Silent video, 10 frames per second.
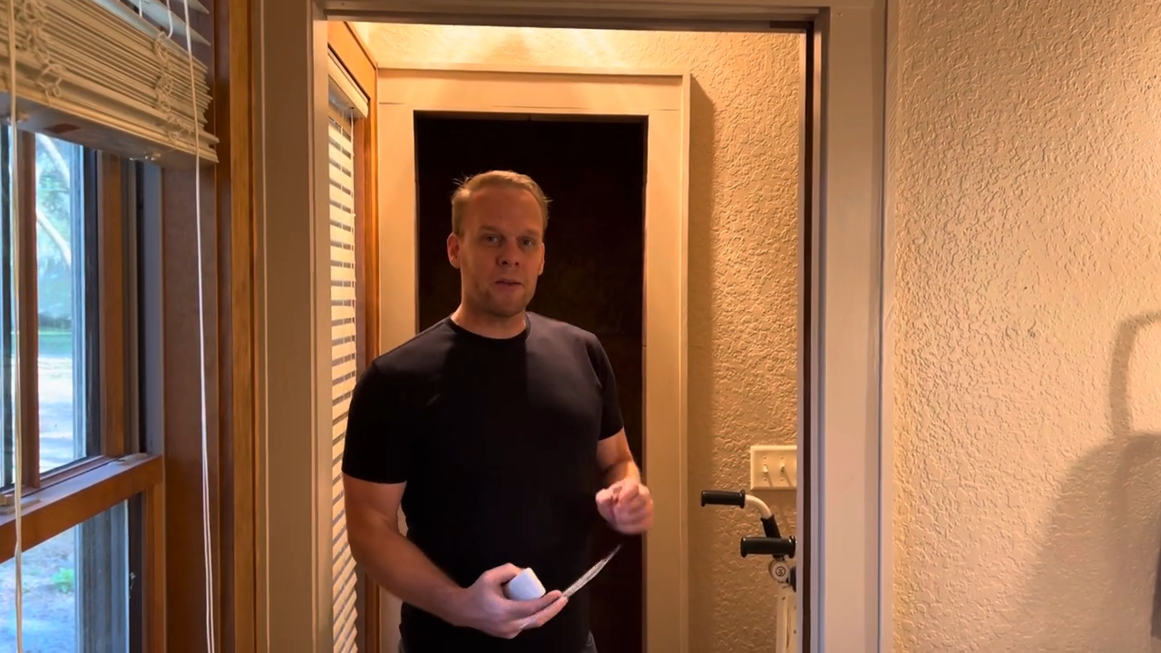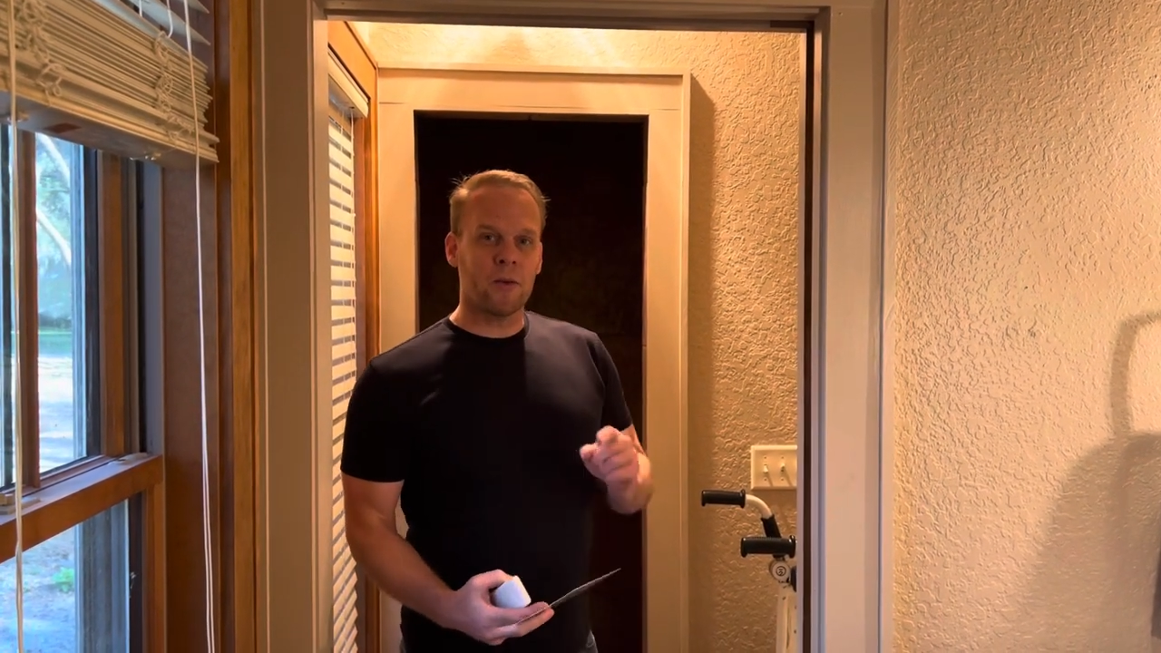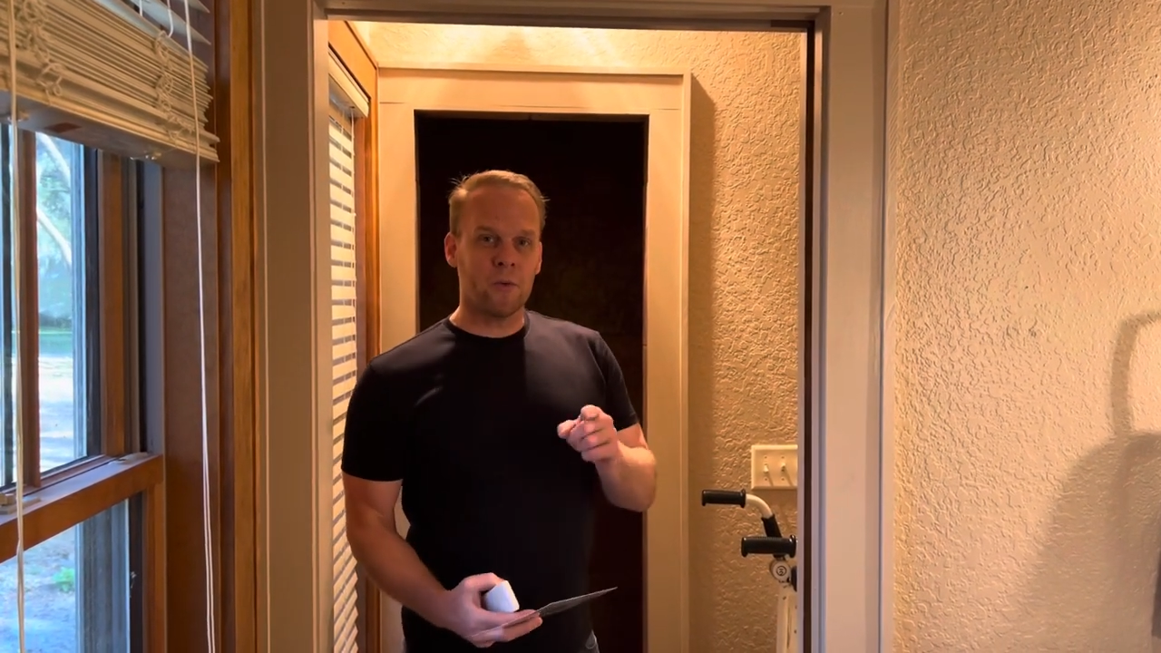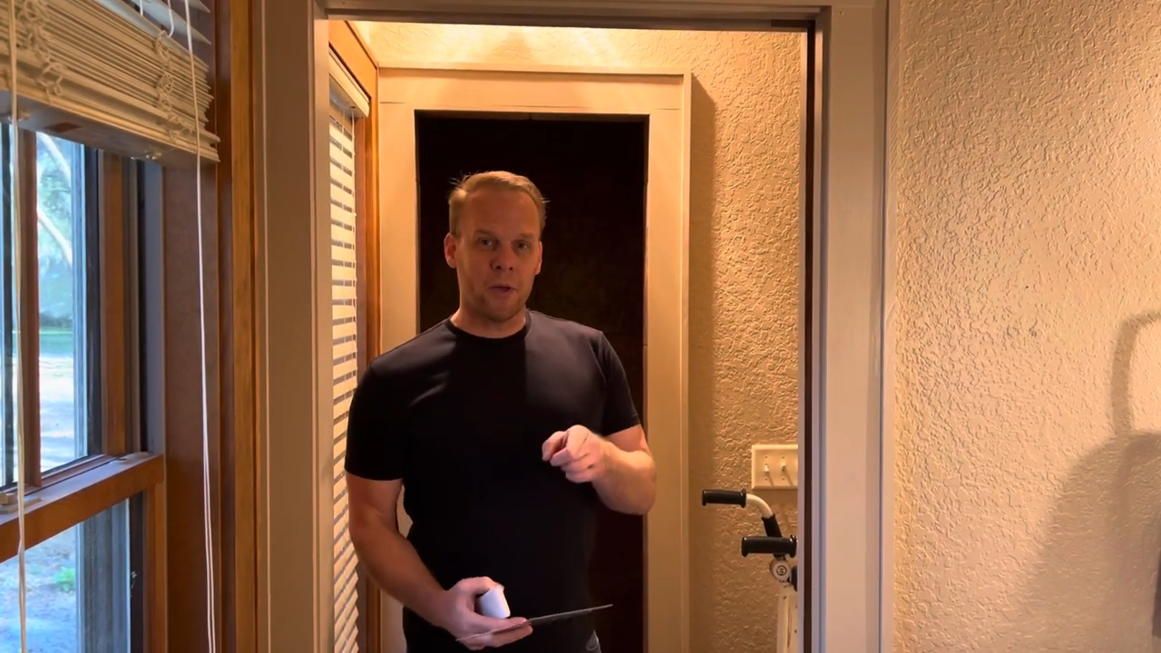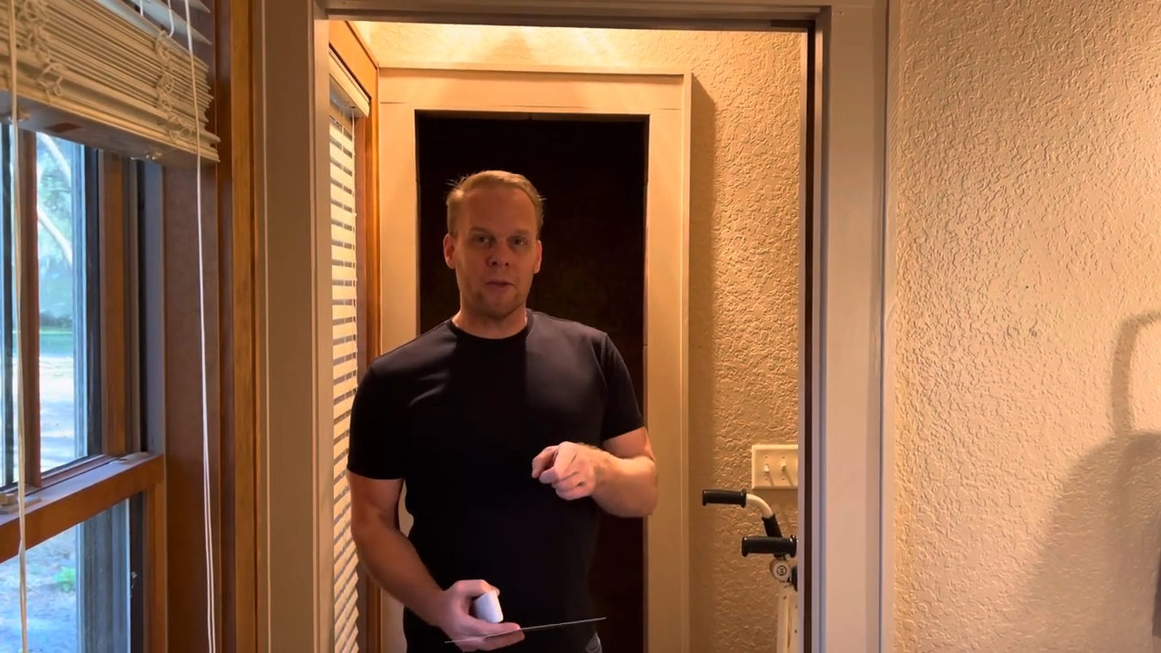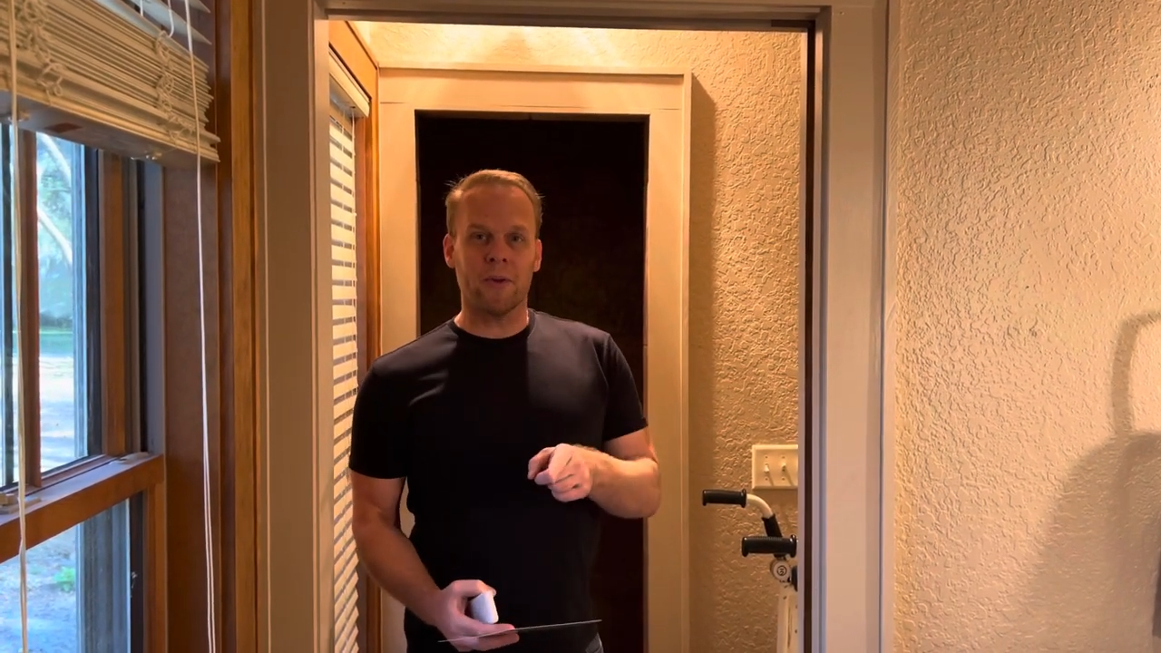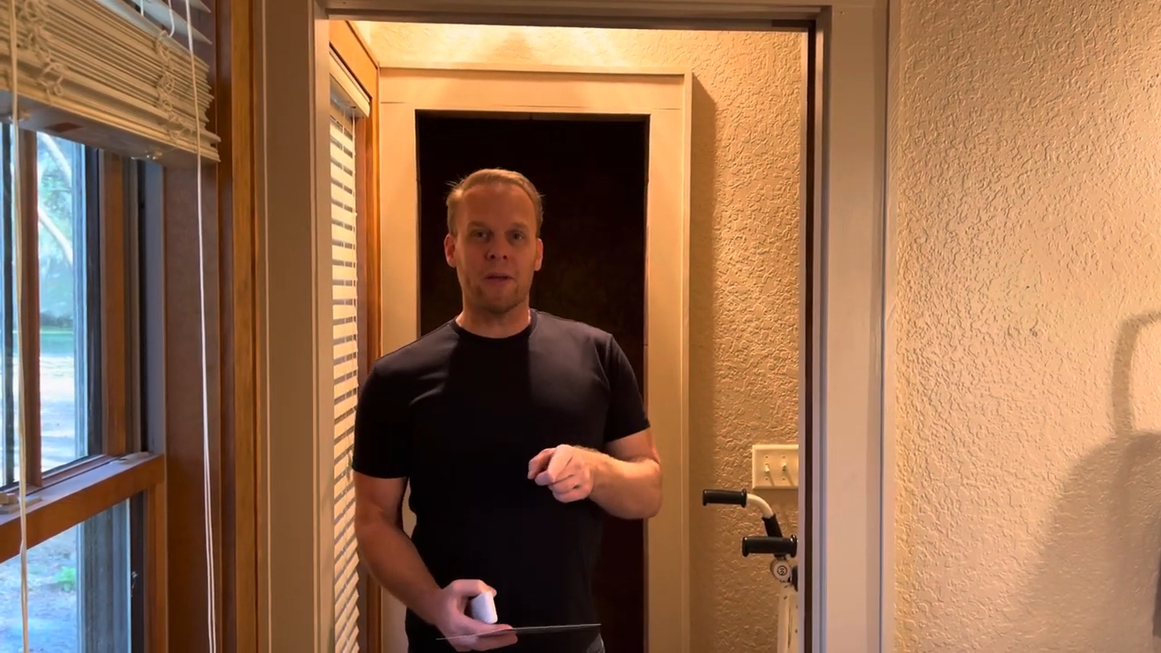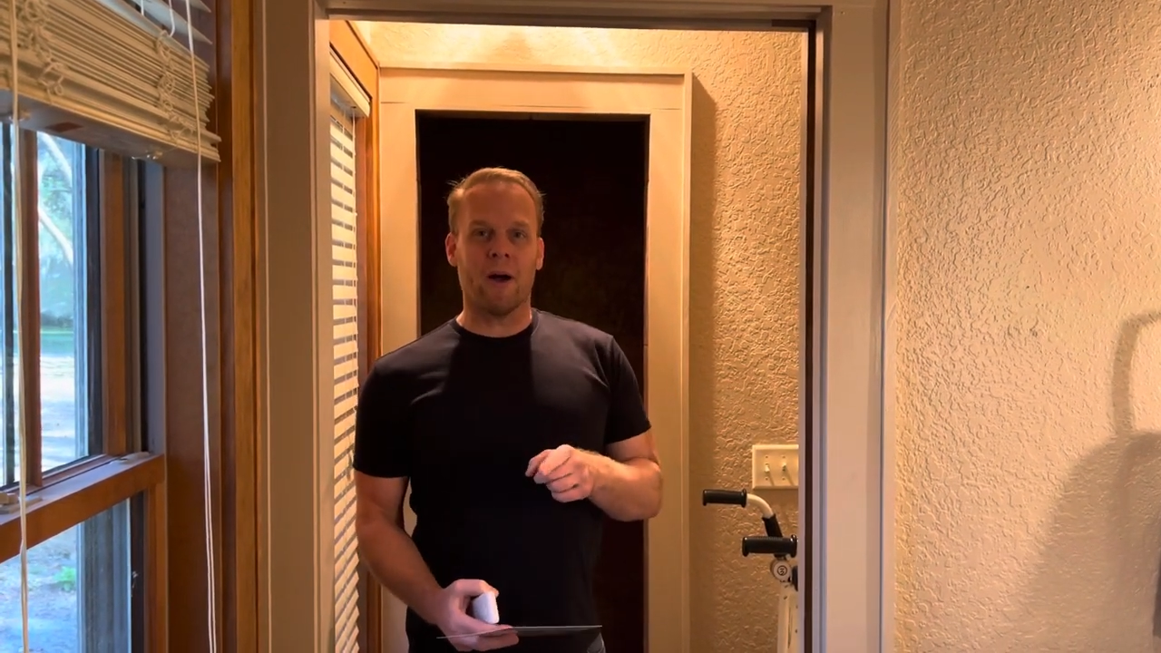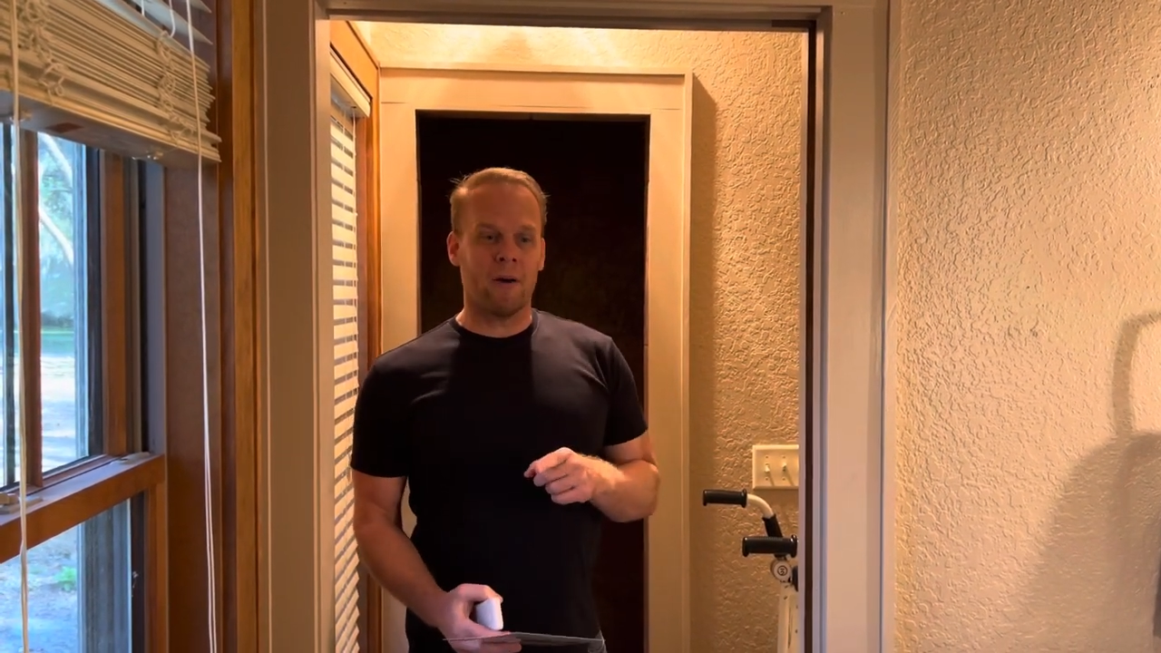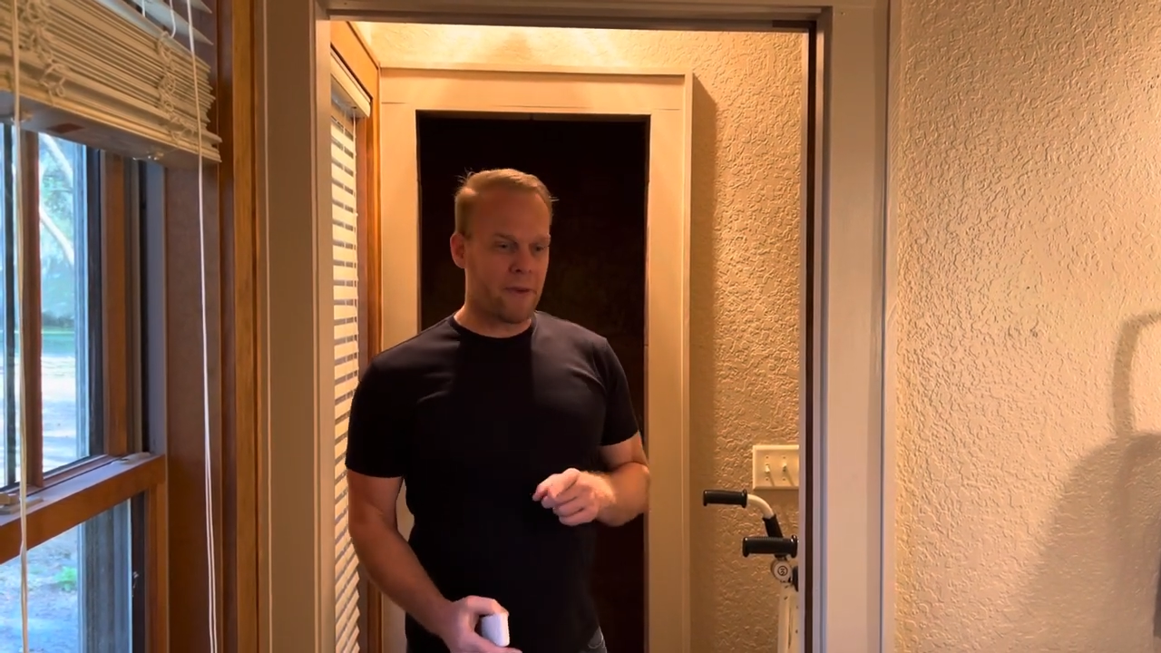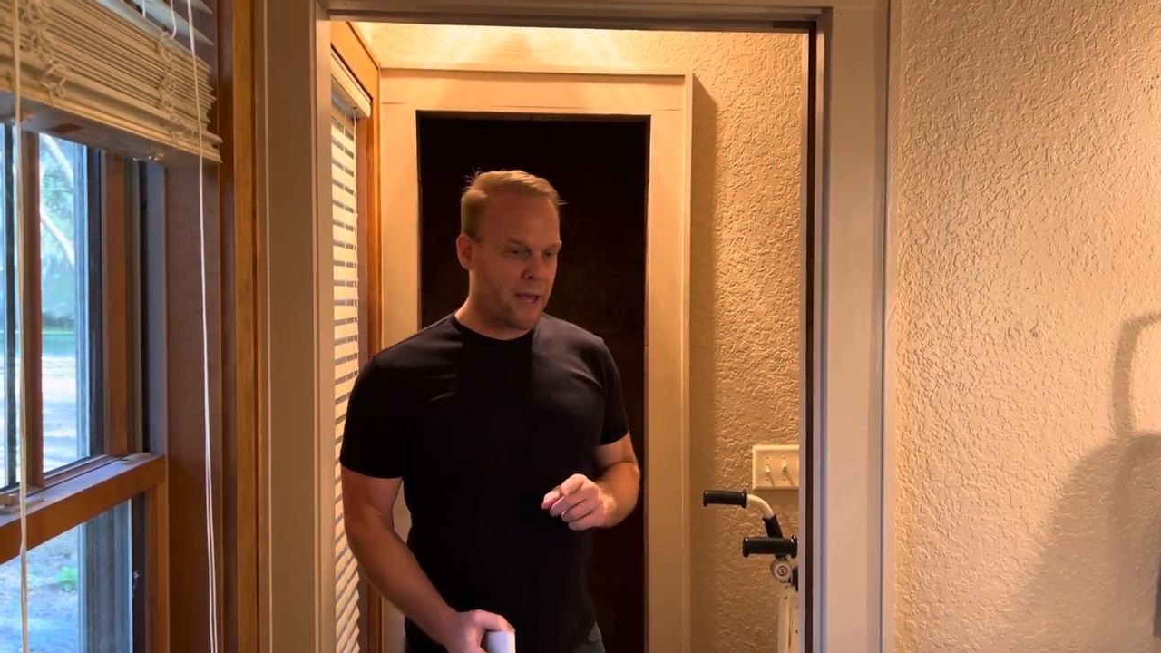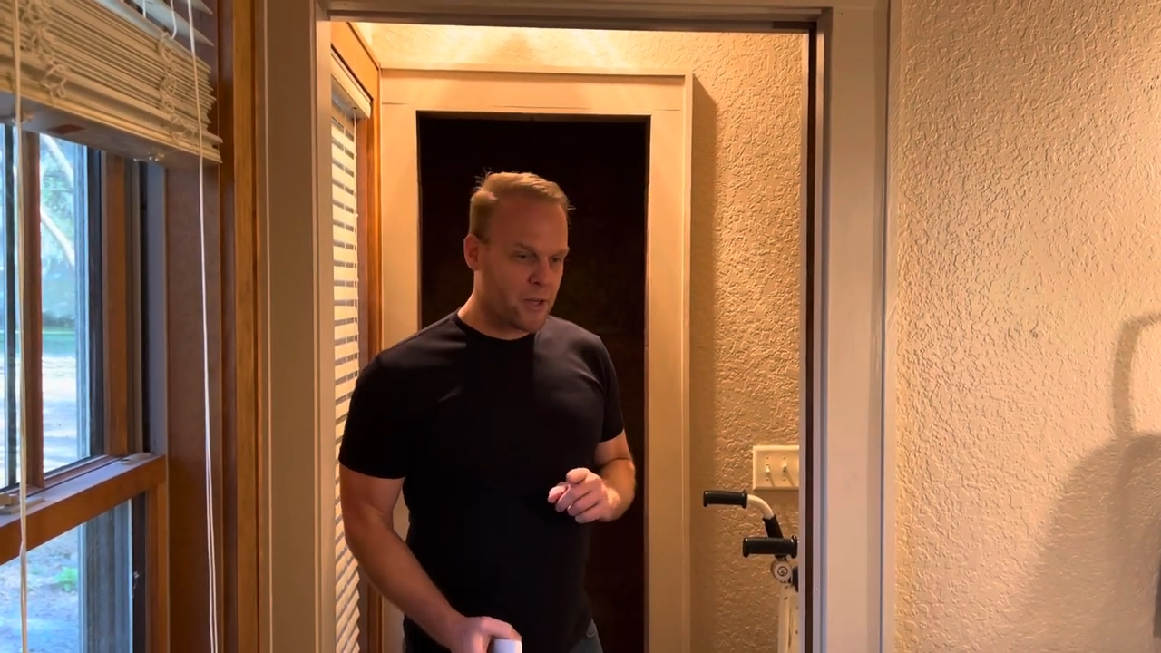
utility of a